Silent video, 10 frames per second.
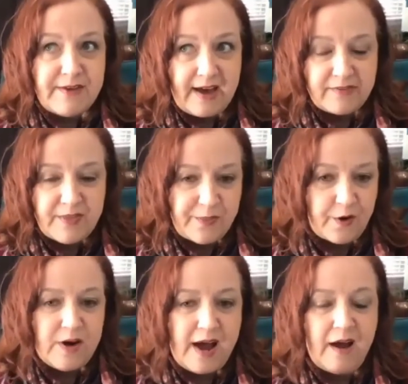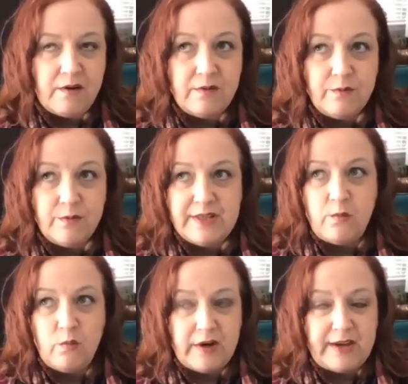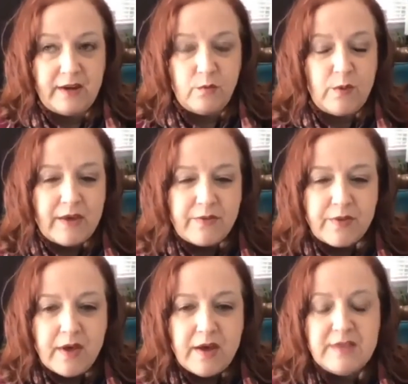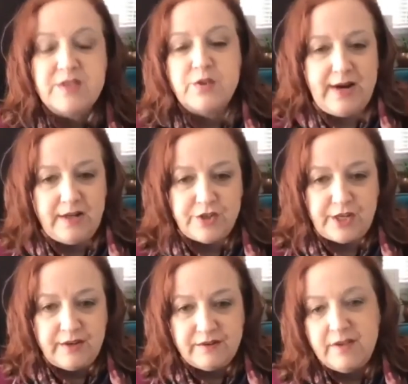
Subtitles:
fact that they're not really working with a strategy.